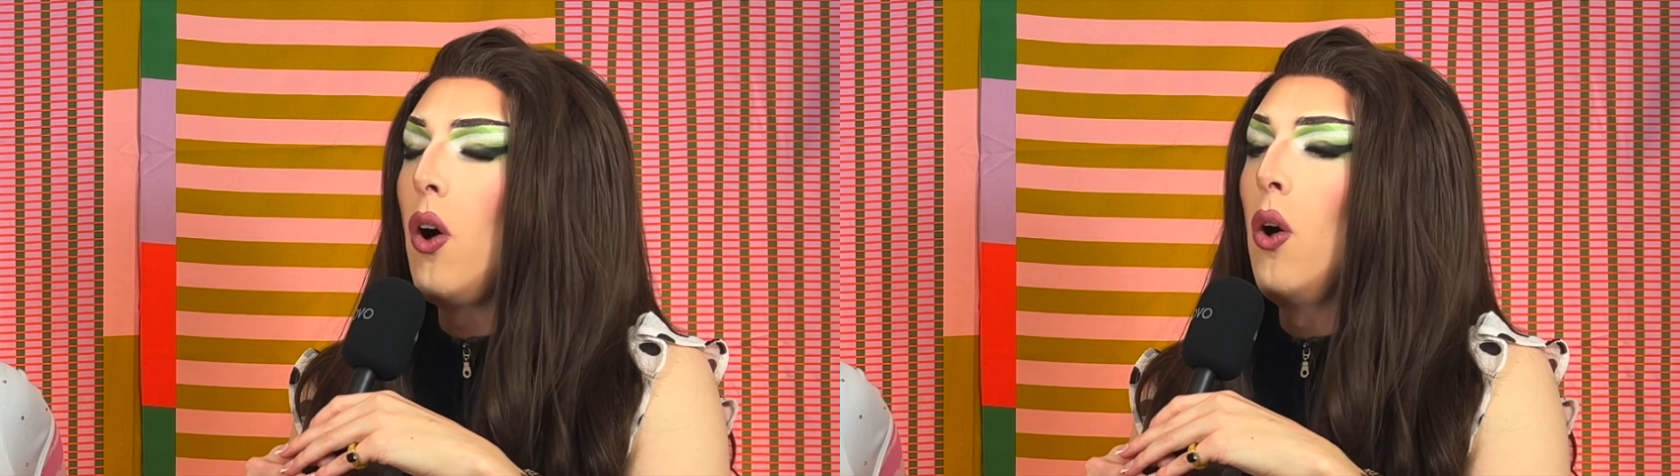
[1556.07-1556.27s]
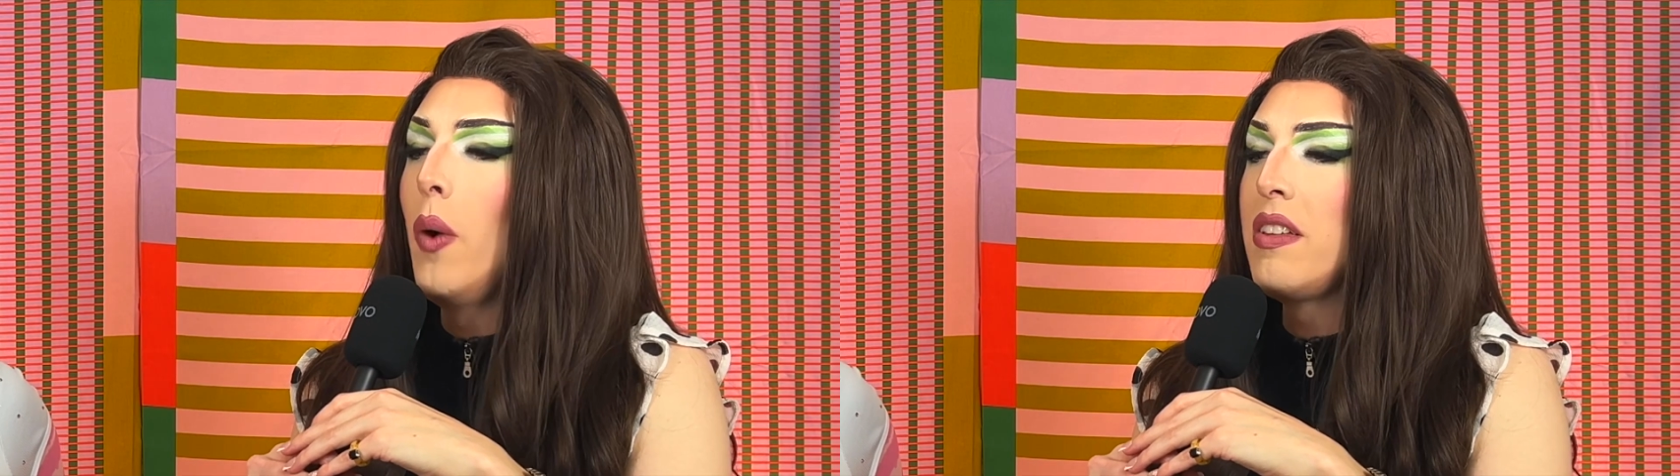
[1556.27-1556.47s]

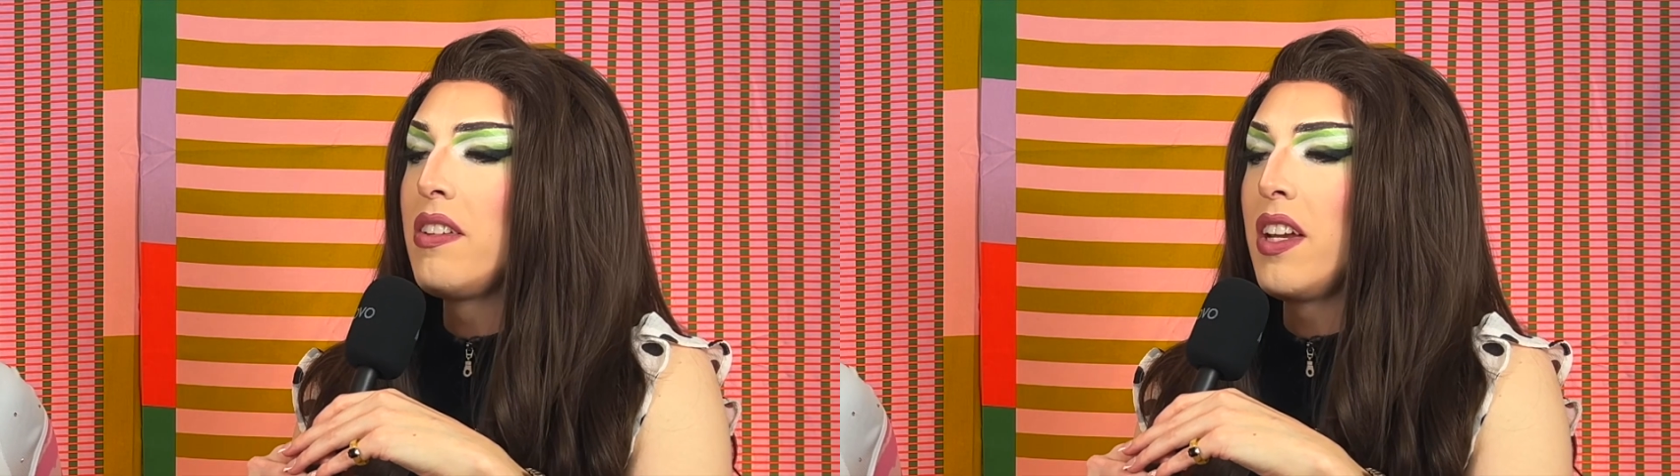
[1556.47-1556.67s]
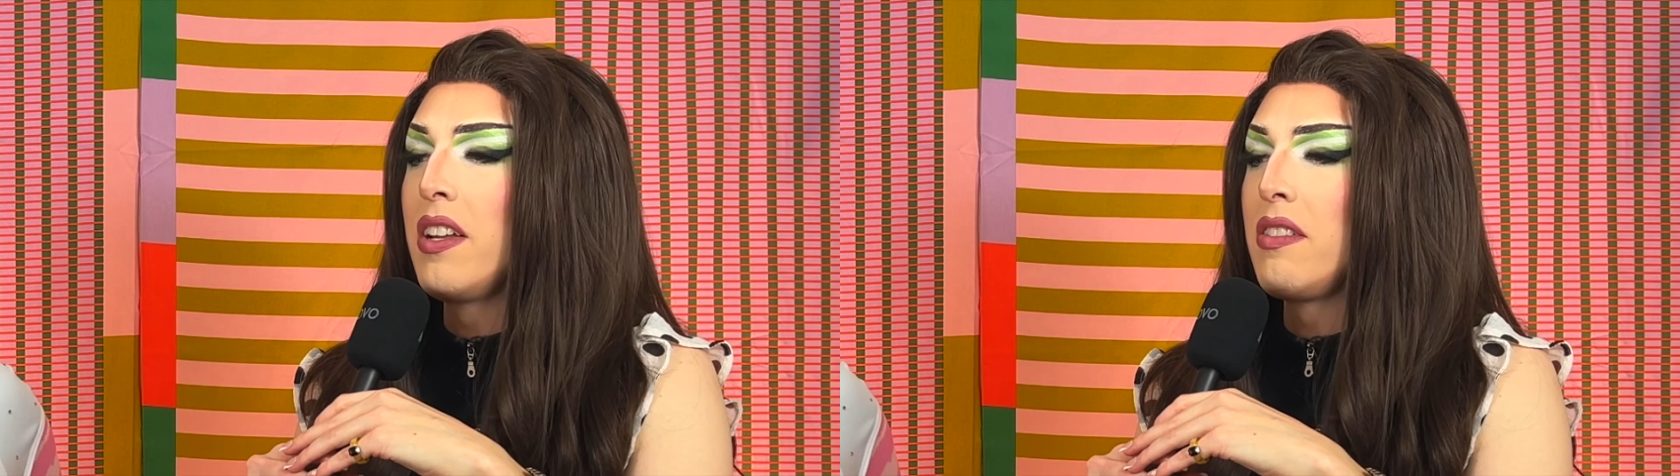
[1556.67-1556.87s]
always is
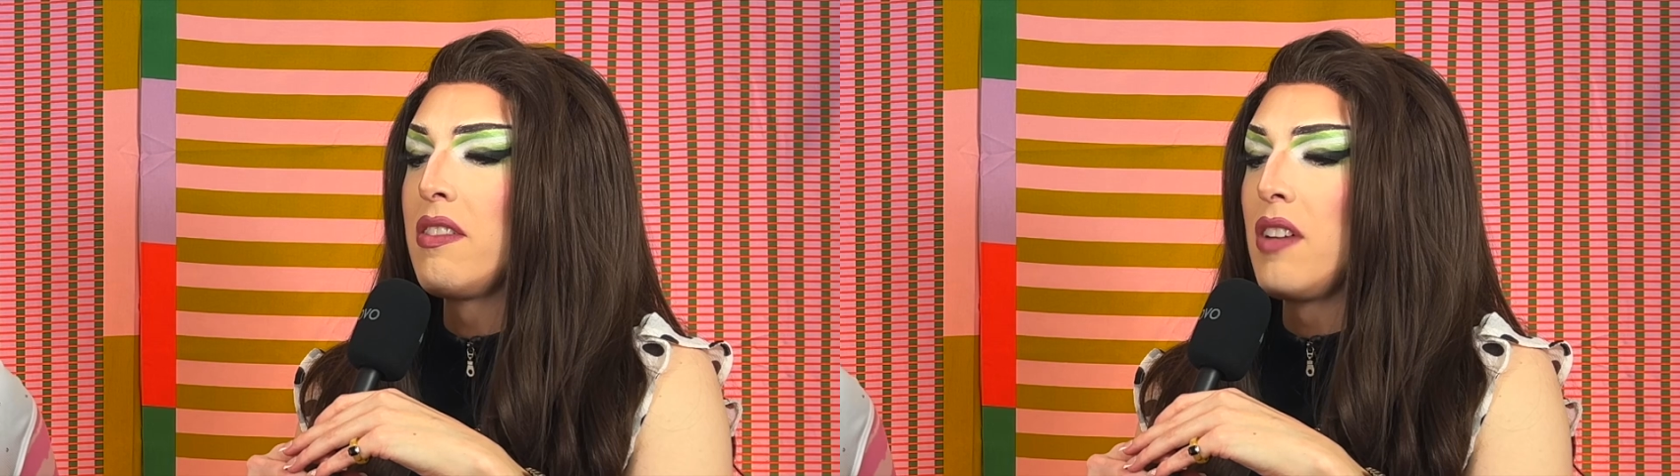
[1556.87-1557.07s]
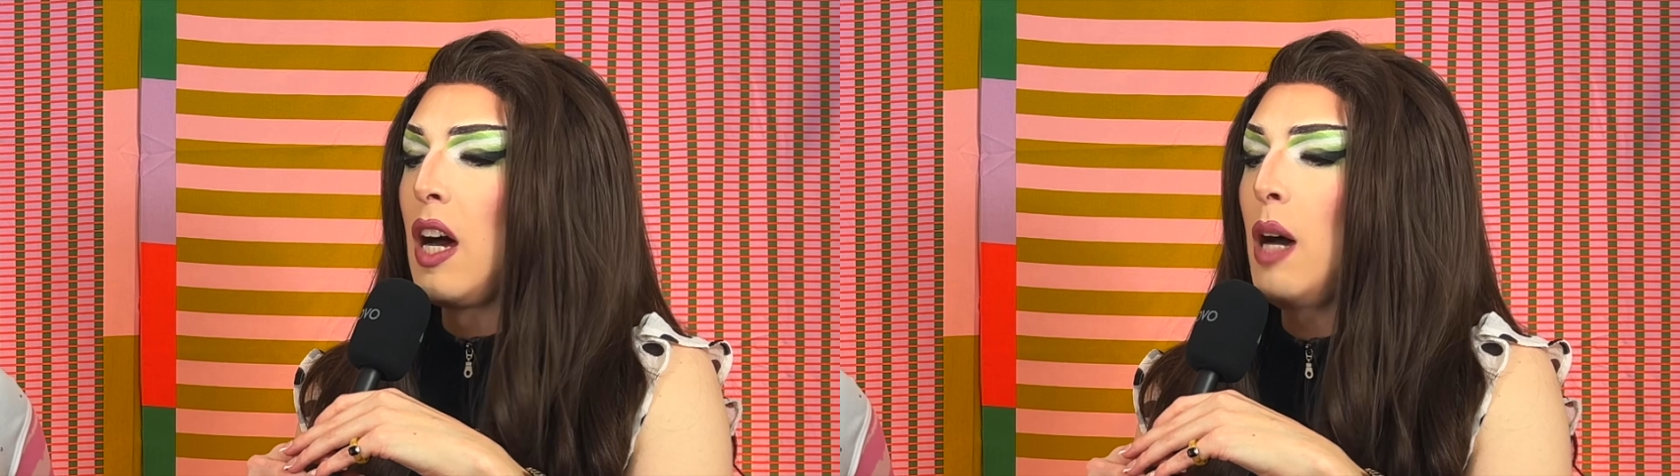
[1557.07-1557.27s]
going to
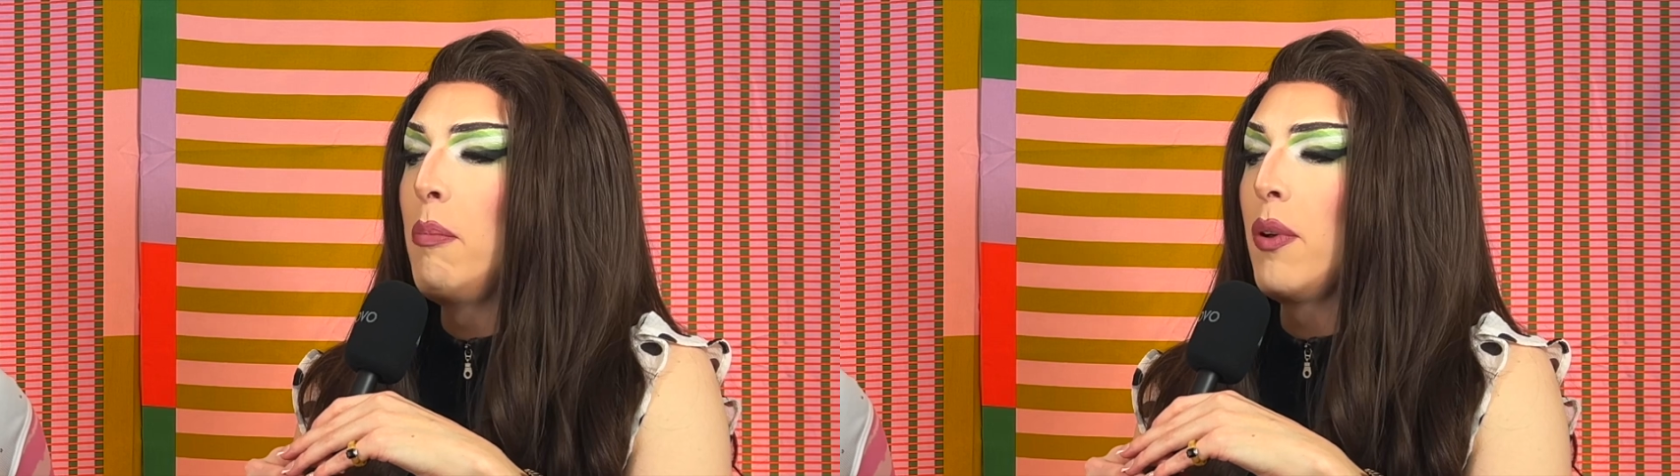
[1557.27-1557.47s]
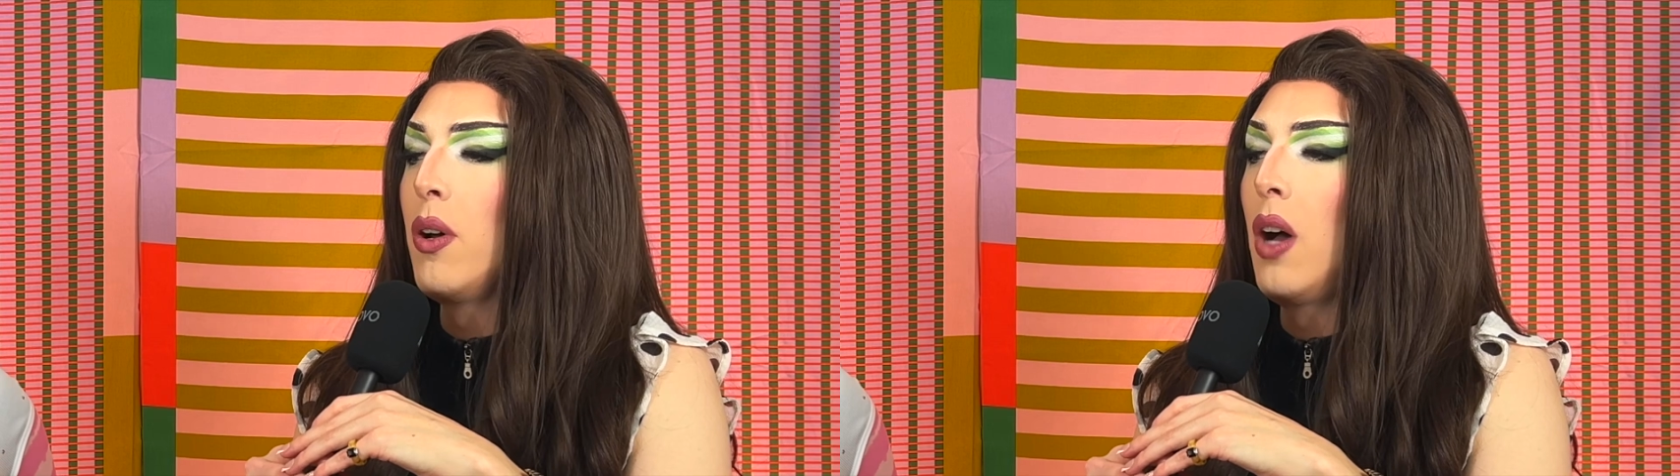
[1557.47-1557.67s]

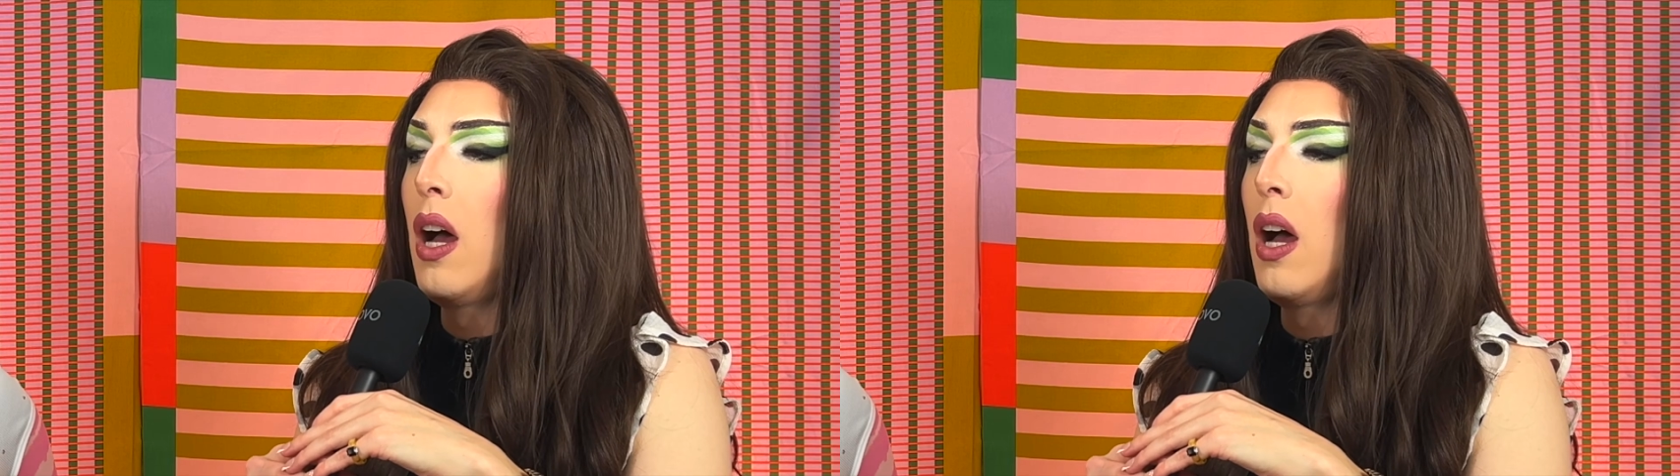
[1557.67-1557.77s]
stop